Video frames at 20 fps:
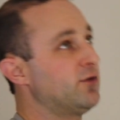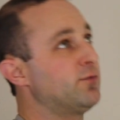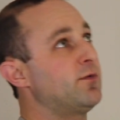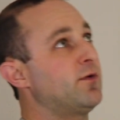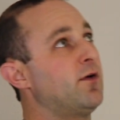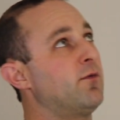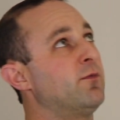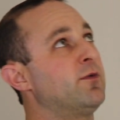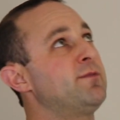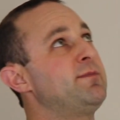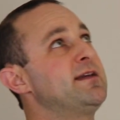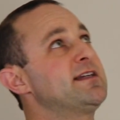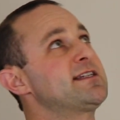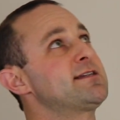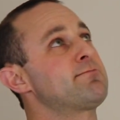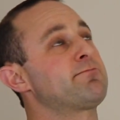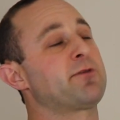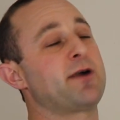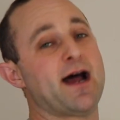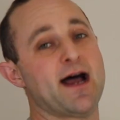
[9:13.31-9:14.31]
You would be
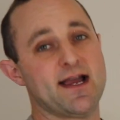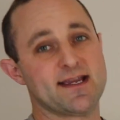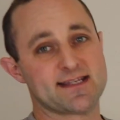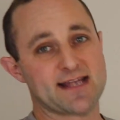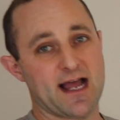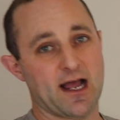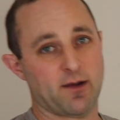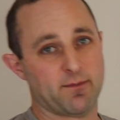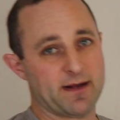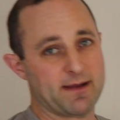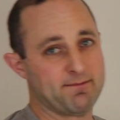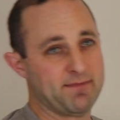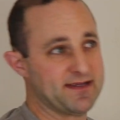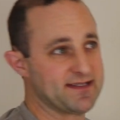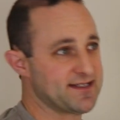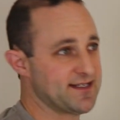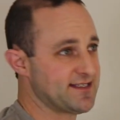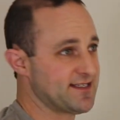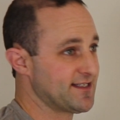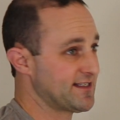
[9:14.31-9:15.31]
surprised how many
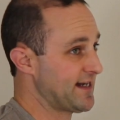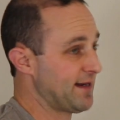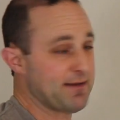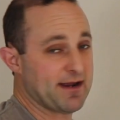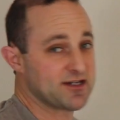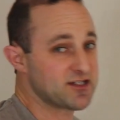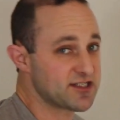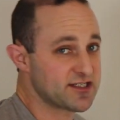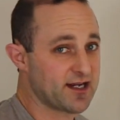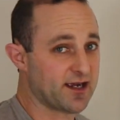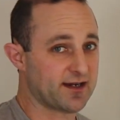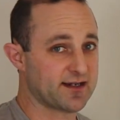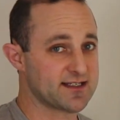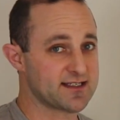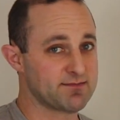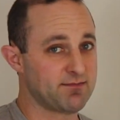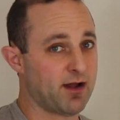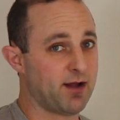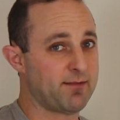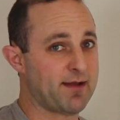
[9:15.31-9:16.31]
businesses, and I'm not just talking
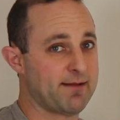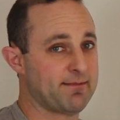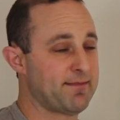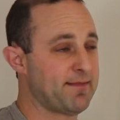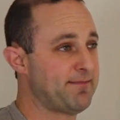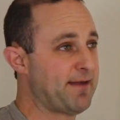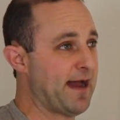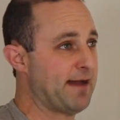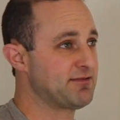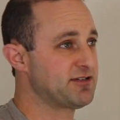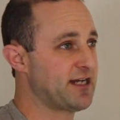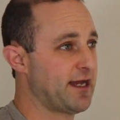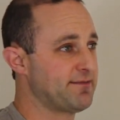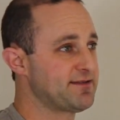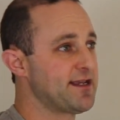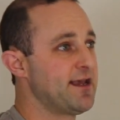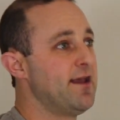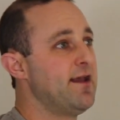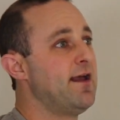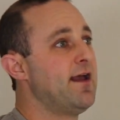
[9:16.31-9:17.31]
small mom and pop
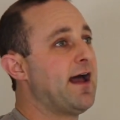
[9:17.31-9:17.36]
shops,